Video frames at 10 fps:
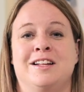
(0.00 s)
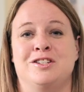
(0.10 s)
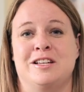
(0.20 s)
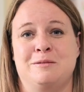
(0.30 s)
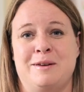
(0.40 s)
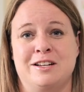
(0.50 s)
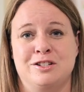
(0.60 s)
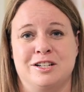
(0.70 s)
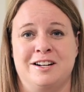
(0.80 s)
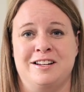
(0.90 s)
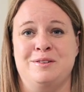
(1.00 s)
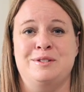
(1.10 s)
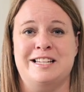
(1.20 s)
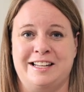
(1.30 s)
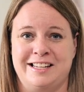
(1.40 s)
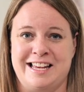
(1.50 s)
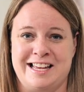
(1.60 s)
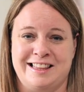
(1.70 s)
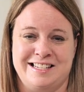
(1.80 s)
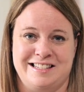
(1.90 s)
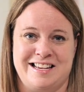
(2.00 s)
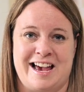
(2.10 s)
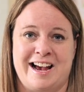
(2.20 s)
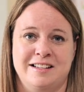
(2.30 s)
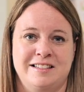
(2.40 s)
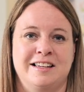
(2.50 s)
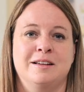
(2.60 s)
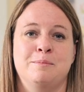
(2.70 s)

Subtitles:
just make sure you delegate this task